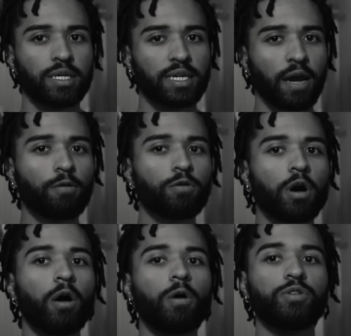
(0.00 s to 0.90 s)
Carroll
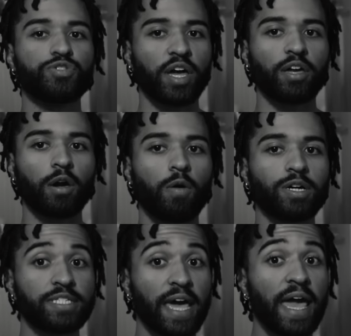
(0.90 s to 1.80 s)
called Psycho
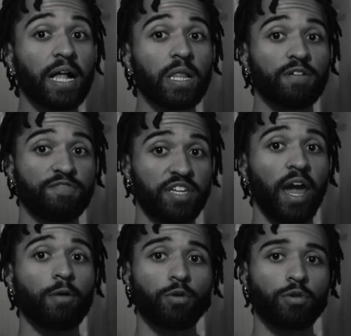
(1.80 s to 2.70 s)
a tale of
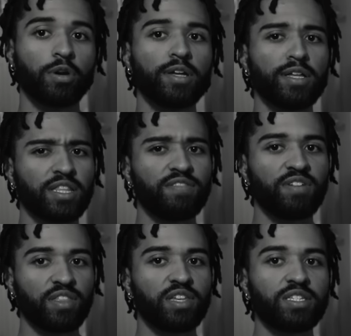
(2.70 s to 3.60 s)
terror,
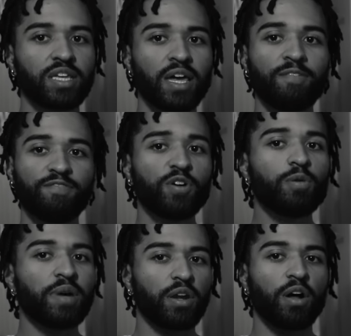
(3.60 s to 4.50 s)
leaving this
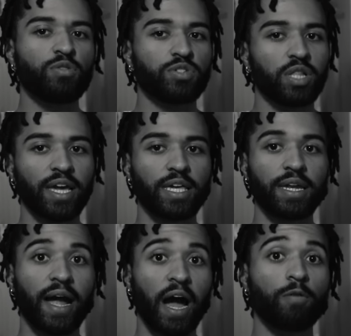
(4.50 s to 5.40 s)
film and others like
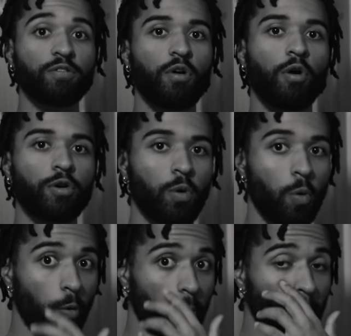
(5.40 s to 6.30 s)
it out of art
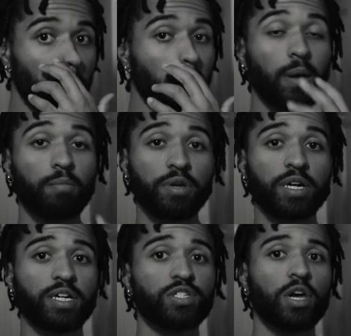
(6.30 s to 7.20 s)
horror,
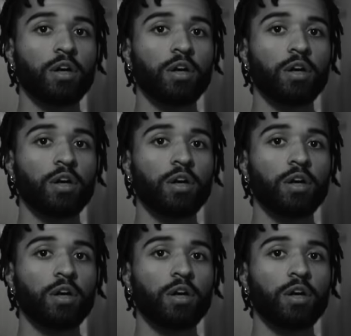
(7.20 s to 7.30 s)
because